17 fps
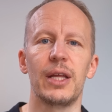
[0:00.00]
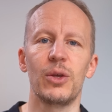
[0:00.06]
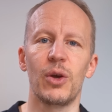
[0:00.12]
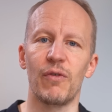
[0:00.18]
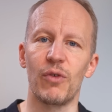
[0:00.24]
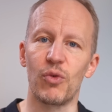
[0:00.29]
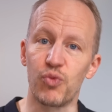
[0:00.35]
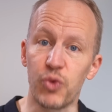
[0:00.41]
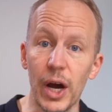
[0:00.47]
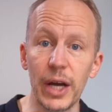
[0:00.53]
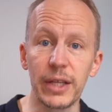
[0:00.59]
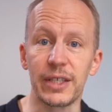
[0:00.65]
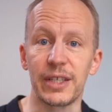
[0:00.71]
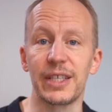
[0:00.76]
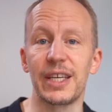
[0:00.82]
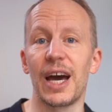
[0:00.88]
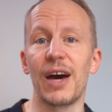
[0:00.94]
you have a
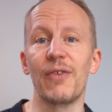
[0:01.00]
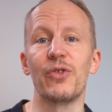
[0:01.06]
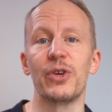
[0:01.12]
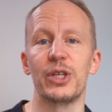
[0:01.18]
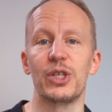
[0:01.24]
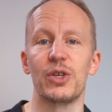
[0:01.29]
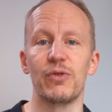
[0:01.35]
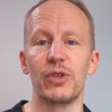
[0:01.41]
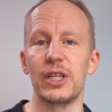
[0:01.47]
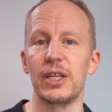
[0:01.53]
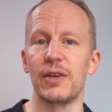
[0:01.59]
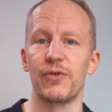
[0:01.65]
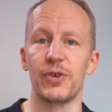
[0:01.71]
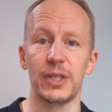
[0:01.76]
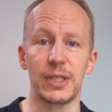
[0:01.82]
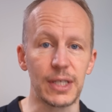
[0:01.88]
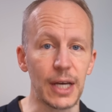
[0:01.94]
wider coverage of the
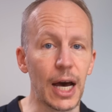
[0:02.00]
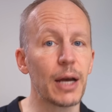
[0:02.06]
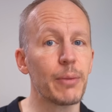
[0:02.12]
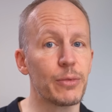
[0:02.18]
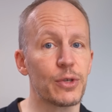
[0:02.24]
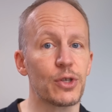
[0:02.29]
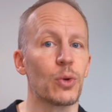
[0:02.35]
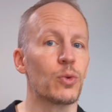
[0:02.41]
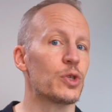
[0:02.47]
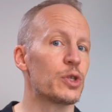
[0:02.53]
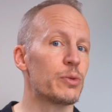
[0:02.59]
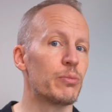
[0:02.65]
different time zones,